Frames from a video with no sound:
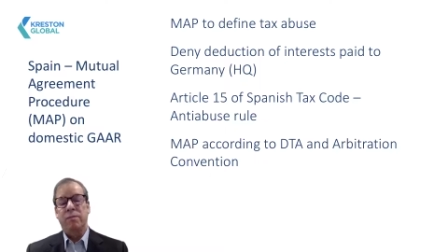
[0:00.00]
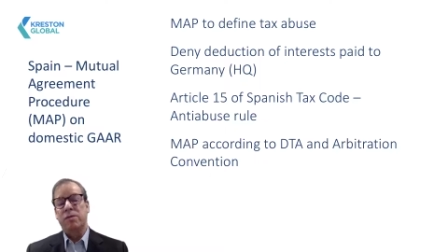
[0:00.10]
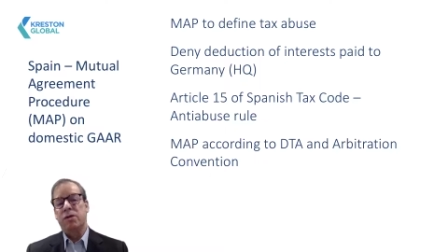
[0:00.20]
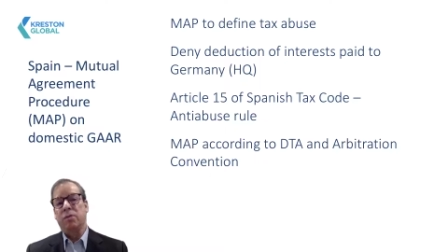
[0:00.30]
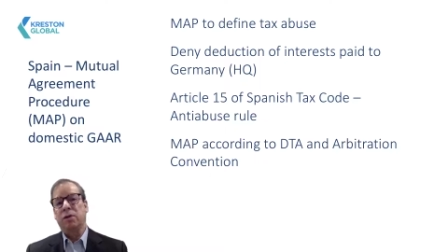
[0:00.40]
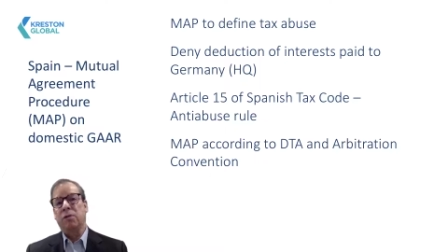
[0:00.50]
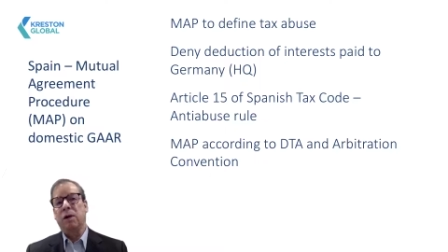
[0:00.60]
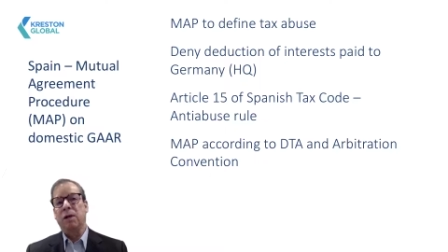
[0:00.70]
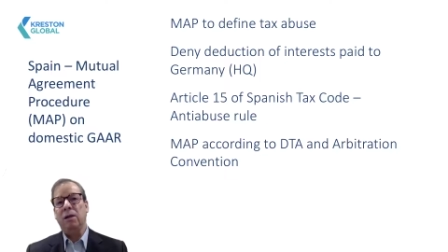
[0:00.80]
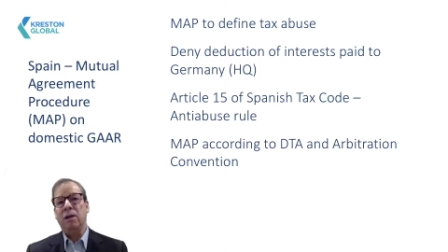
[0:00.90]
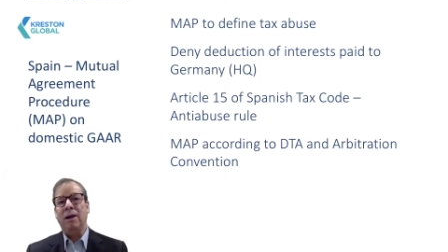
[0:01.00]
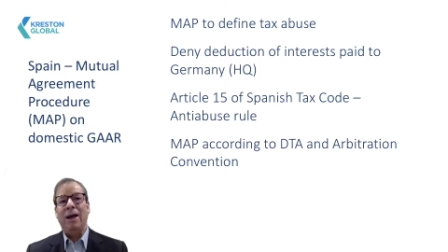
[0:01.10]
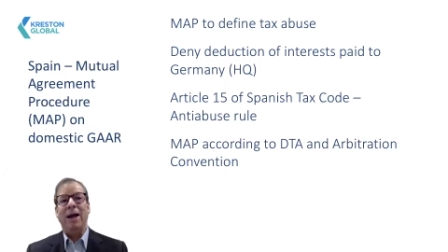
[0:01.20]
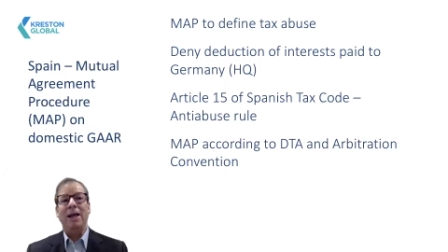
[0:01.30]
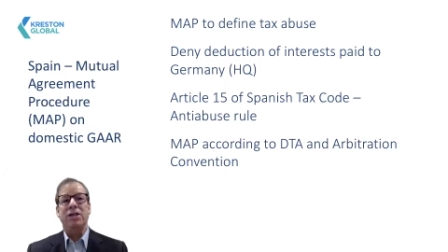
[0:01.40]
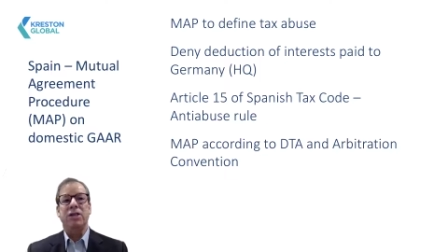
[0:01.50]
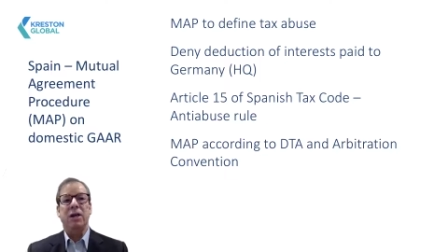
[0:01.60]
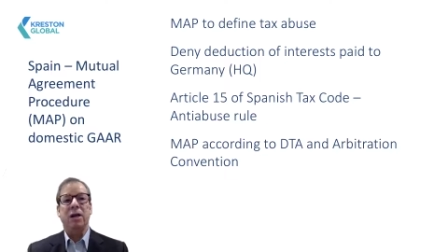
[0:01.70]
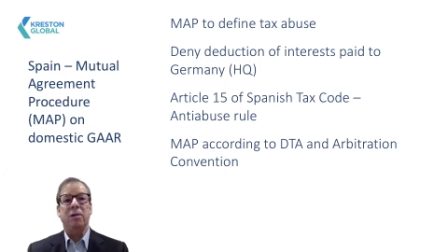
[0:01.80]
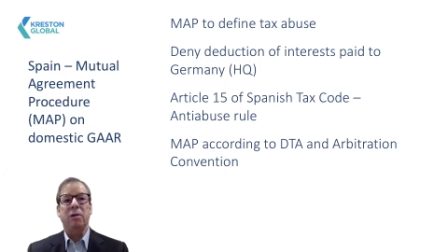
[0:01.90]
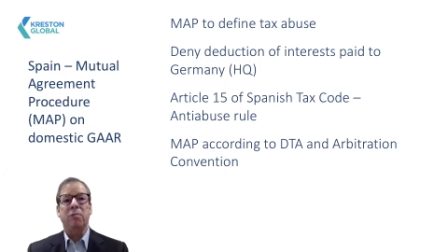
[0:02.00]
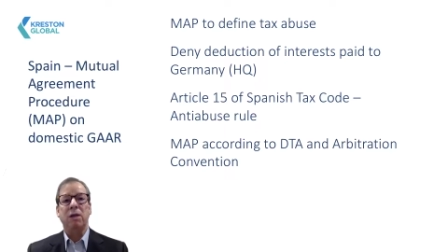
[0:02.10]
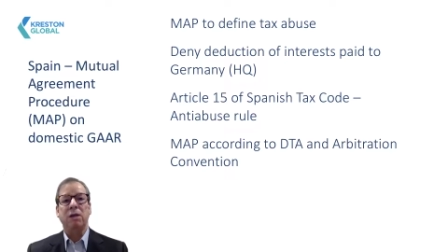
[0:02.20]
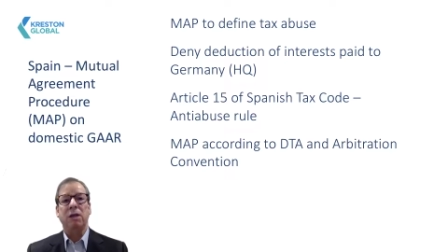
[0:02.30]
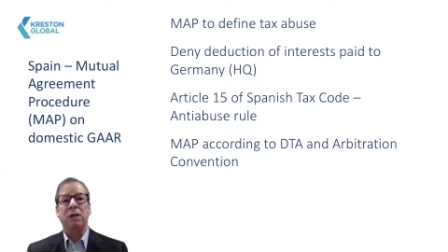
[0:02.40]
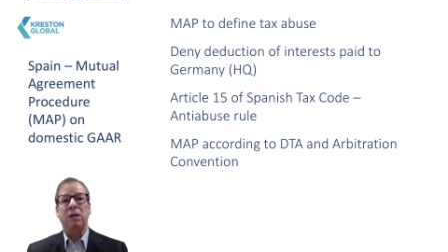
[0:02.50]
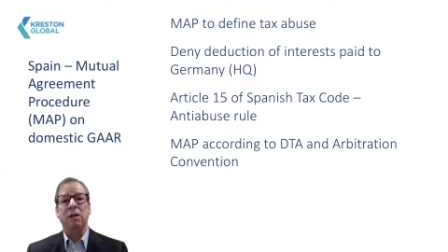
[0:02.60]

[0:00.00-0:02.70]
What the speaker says: Subsequently, SGL requested